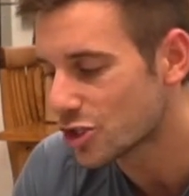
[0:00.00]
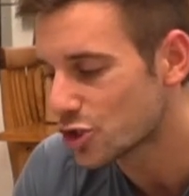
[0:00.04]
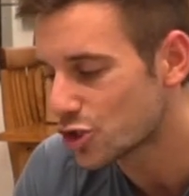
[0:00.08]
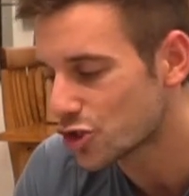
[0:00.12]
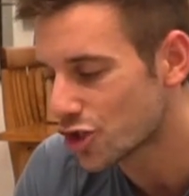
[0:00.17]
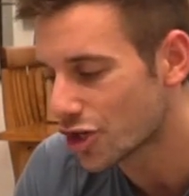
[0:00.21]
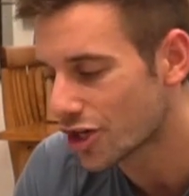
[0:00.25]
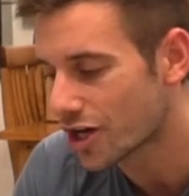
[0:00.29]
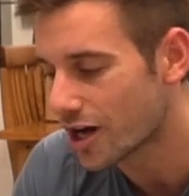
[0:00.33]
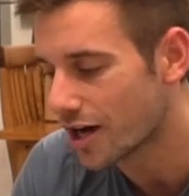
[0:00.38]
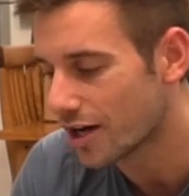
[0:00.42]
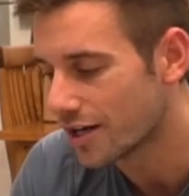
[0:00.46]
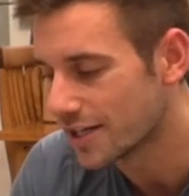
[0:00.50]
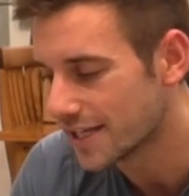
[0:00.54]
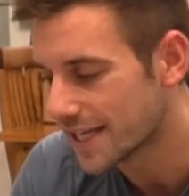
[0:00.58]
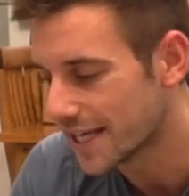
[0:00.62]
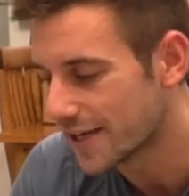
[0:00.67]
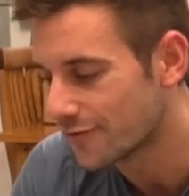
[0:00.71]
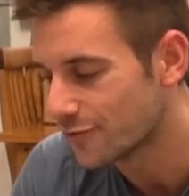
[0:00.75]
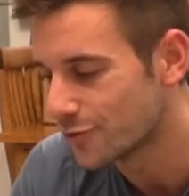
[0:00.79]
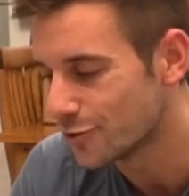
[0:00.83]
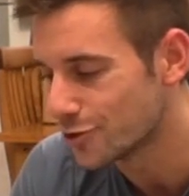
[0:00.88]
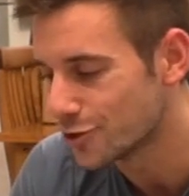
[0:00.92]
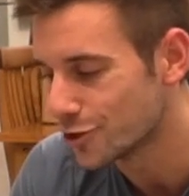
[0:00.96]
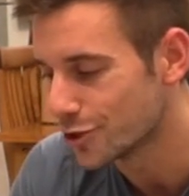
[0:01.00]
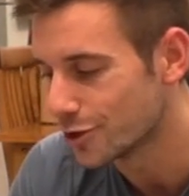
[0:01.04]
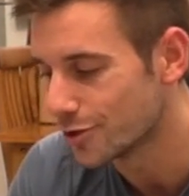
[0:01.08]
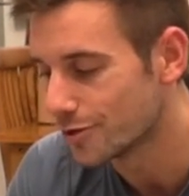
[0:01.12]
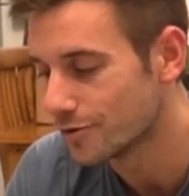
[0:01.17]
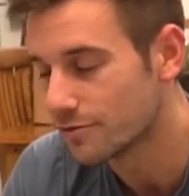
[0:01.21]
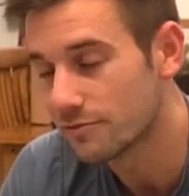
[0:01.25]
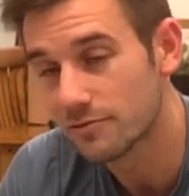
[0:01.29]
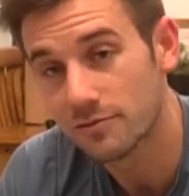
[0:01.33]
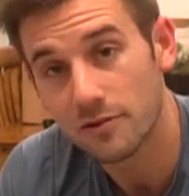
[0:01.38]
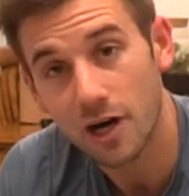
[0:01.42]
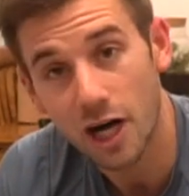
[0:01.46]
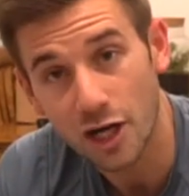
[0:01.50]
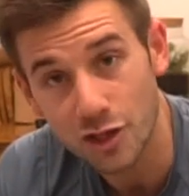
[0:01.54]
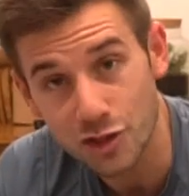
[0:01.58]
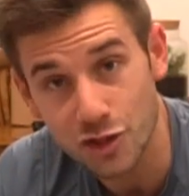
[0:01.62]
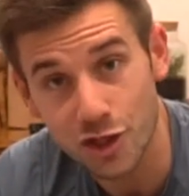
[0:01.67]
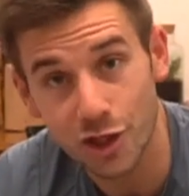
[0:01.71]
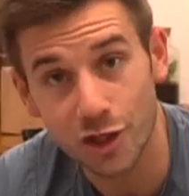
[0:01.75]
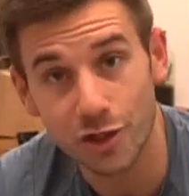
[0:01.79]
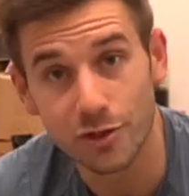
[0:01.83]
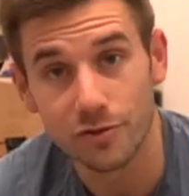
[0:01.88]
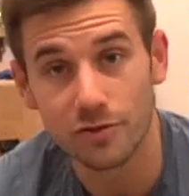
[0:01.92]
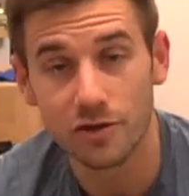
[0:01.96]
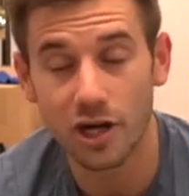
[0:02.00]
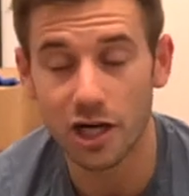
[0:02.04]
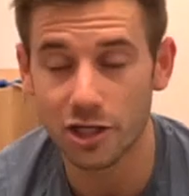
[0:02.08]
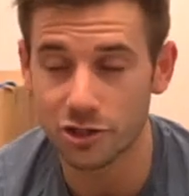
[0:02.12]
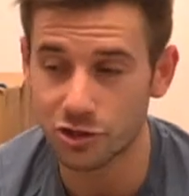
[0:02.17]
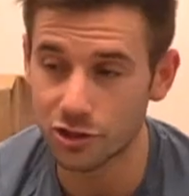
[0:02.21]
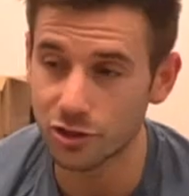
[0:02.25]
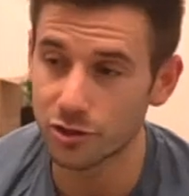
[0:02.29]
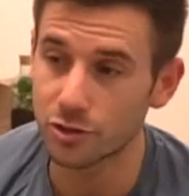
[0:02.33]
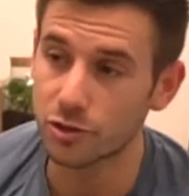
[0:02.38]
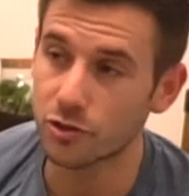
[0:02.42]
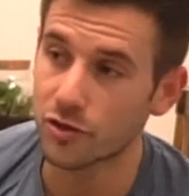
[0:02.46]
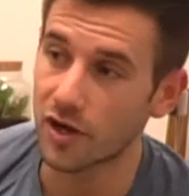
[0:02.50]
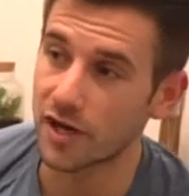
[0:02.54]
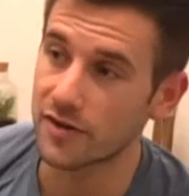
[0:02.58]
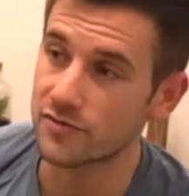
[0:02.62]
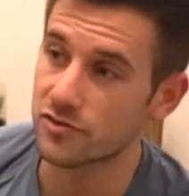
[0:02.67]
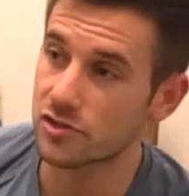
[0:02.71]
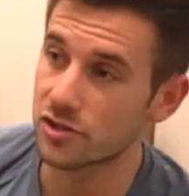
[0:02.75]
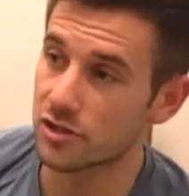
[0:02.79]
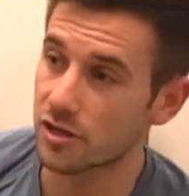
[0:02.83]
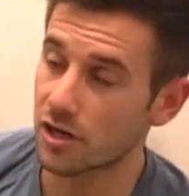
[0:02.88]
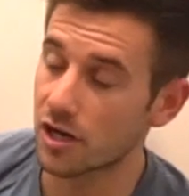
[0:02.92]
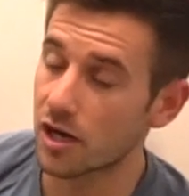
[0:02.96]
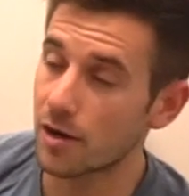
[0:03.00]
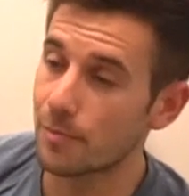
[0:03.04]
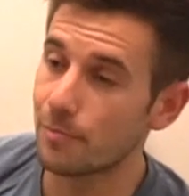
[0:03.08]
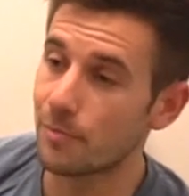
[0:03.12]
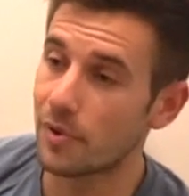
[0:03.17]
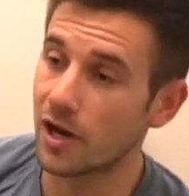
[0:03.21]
sugar, if you do? I do crave sugar,